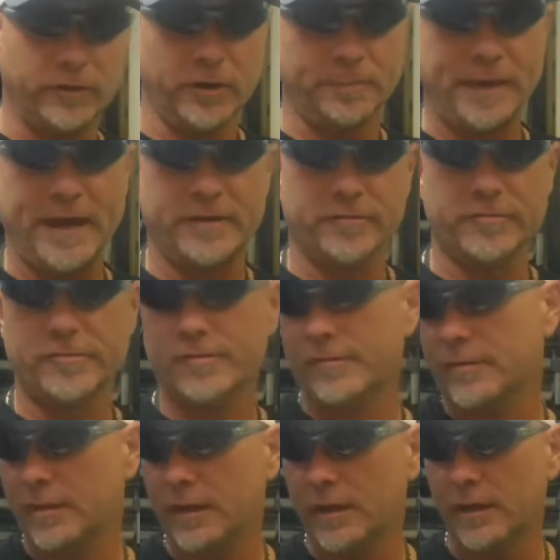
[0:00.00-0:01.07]
lug patterns.
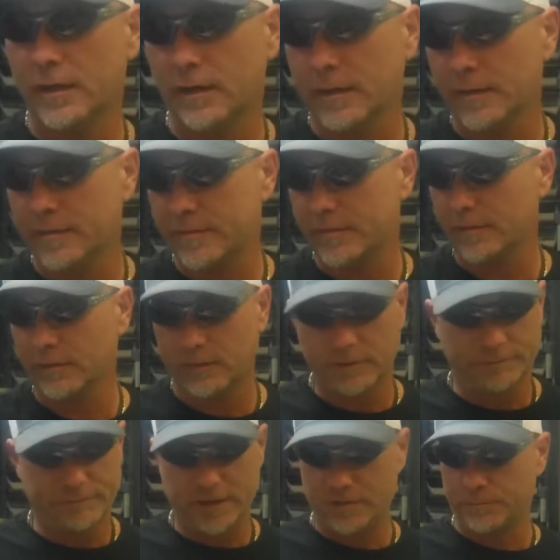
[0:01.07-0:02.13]
I see it on
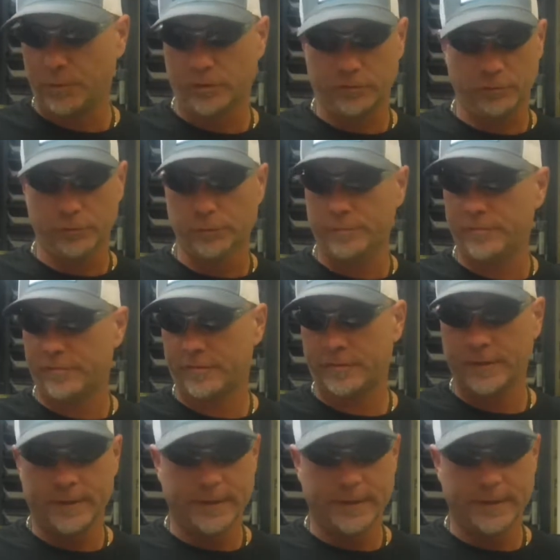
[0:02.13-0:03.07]
Facebook groups,